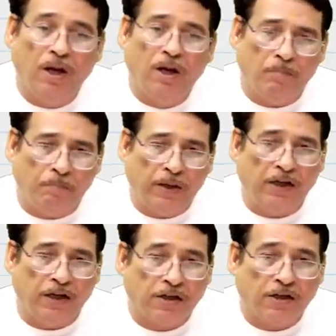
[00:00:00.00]

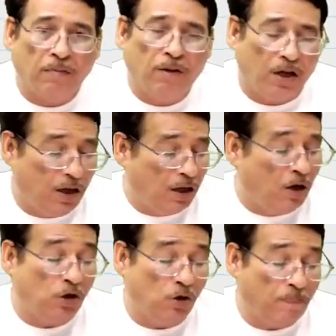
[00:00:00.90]
made
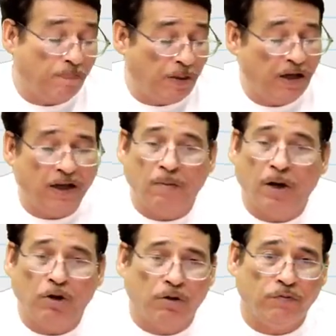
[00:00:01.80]
or you have paid an
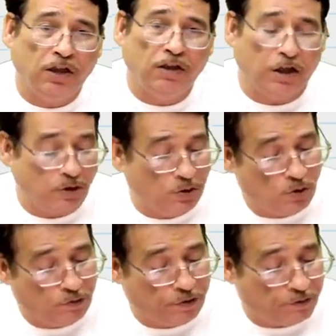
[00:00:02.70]
amount of
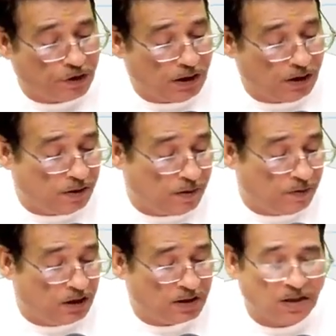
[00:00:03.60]
3250.
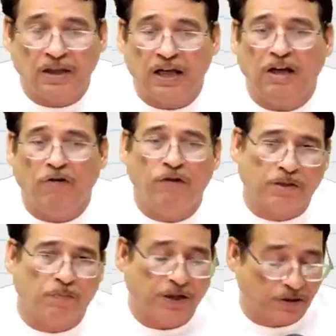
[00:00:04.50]
This is the
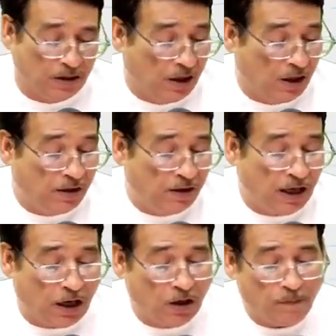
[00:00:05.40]
investments.
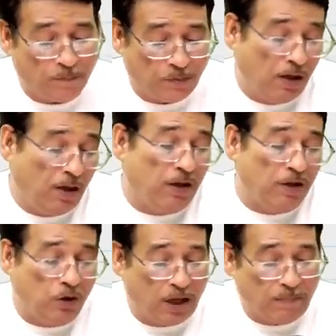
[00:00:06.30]
Now,
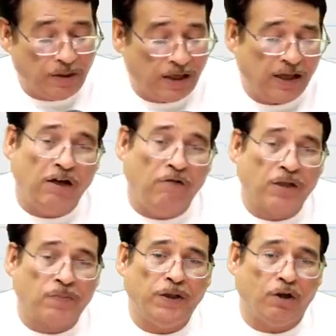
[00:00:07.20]
you have made an
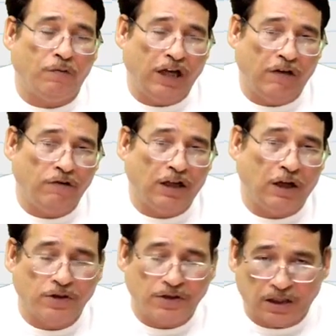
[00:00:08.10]
investment of
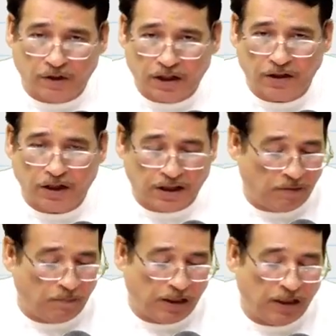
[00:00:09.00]
11,700
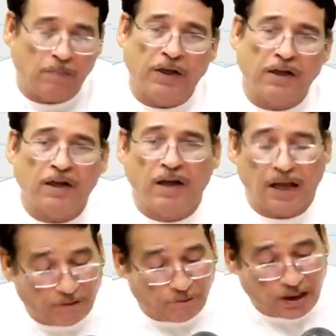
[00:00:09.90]
in B Limited
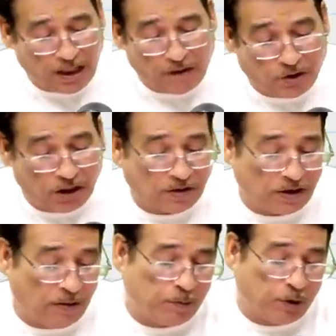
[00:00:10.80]
and we have just
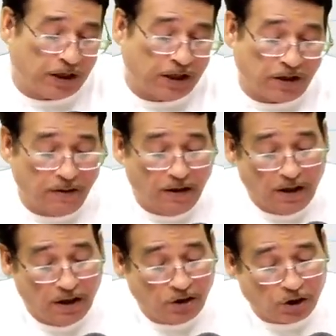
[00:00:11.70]
computed
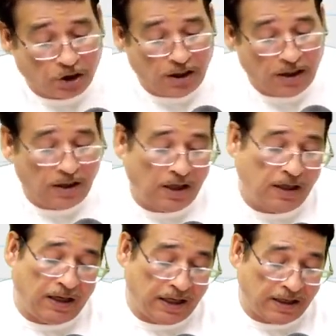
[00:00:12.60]
share in
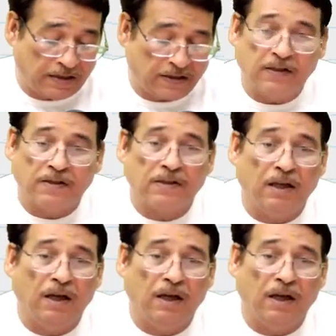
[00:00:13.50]
net assets